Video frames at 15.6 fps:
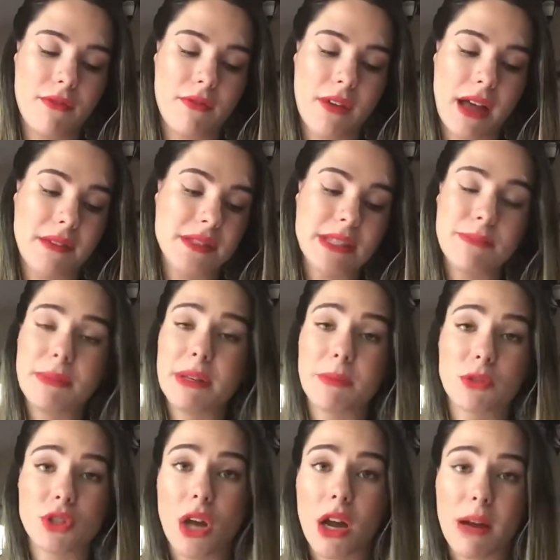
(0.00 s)
I've seen people
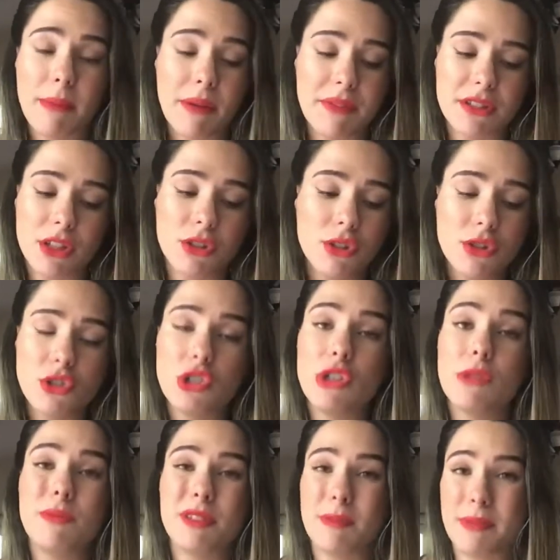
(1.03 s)
talk about this on
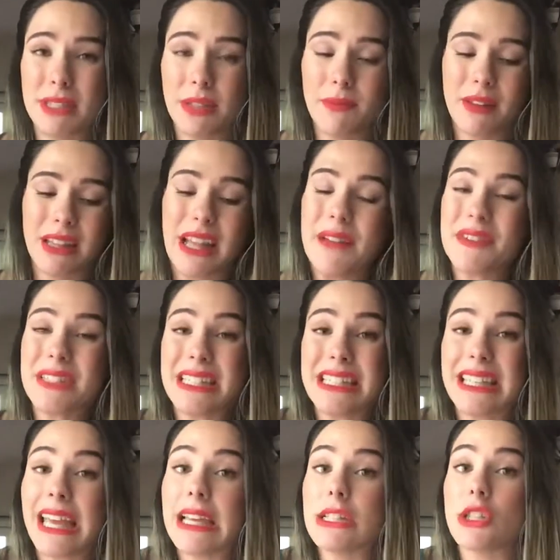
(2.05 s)
YouTube. Specifically, I've seen
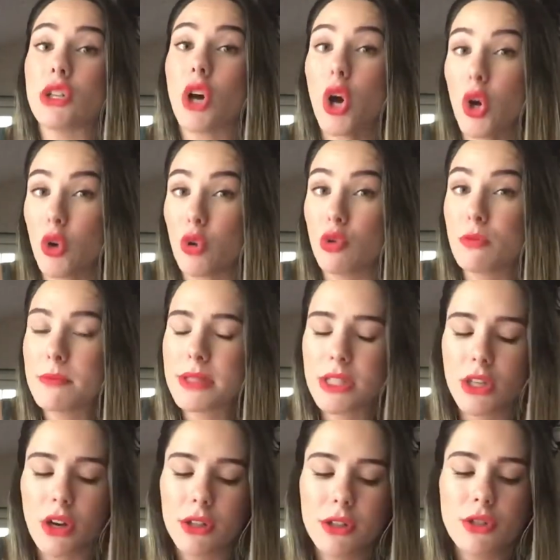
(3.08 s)
Casey Holmes
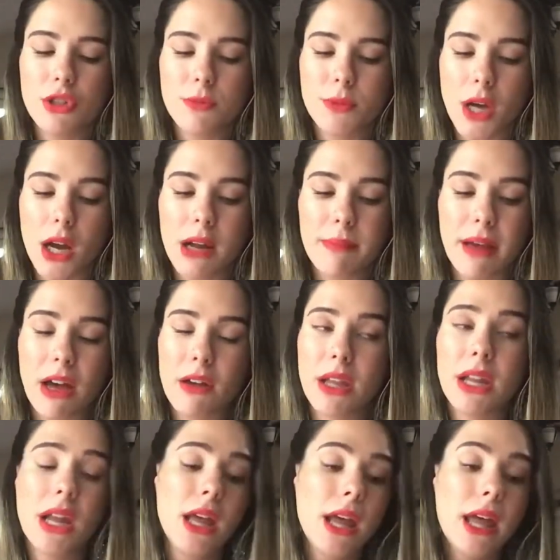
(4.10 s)
here on YouTube talk about
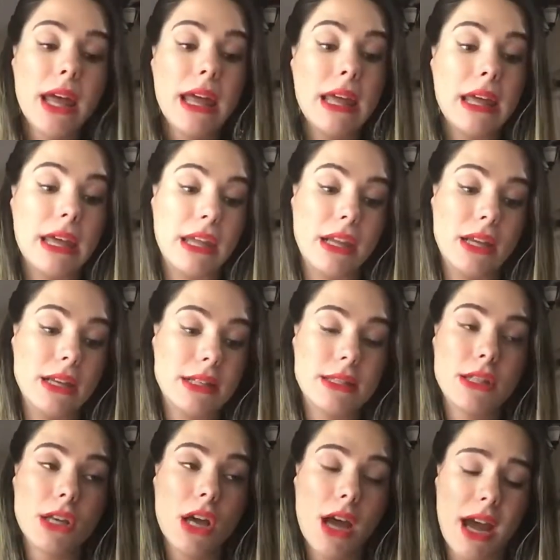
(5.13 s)
it. It is,
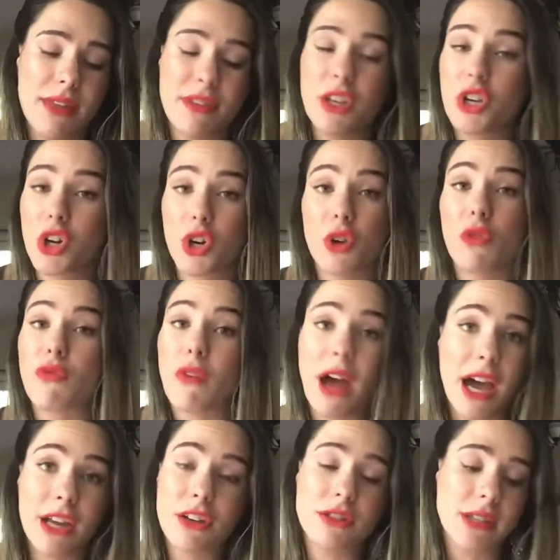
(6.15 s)
I think, her
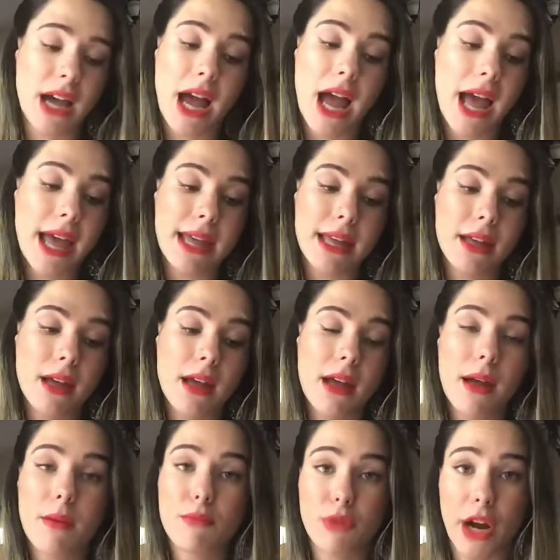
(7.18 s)
ride or die
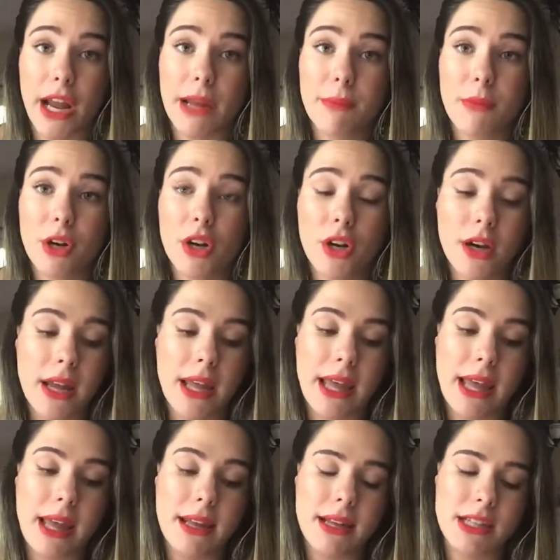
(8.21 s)
primer,
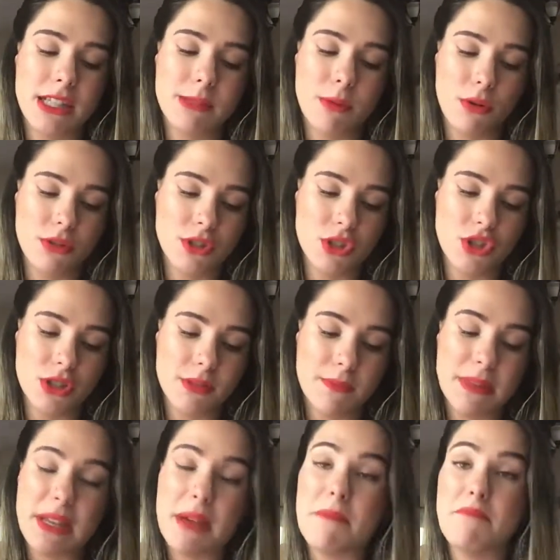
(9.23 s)
and it's supposed to just
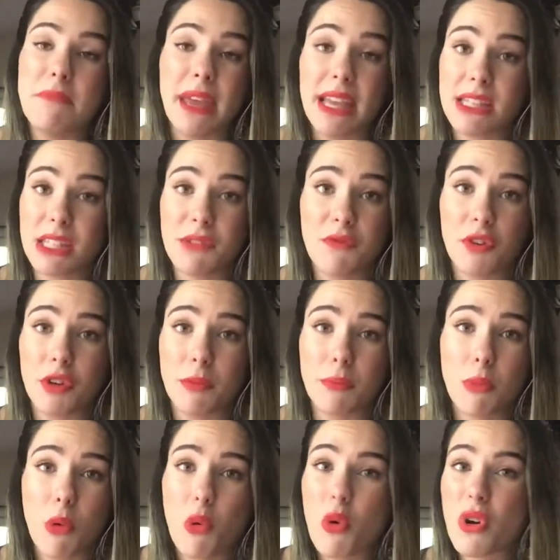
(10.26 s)
be amazing for your
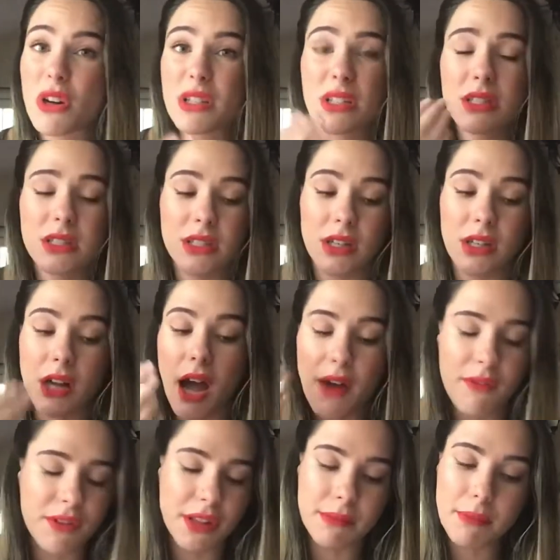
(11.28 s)
pores, to
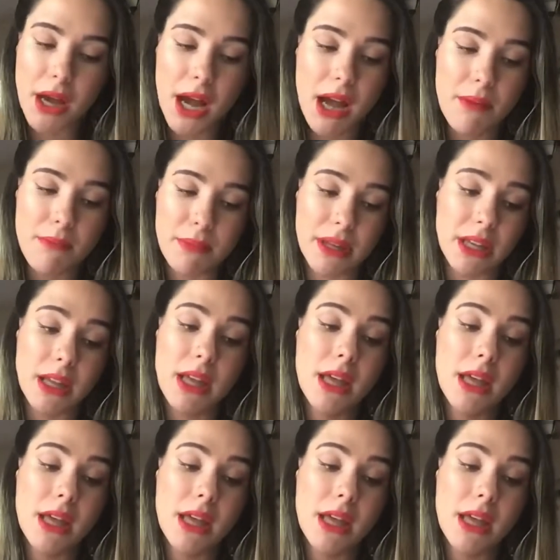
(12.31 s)
cover them up and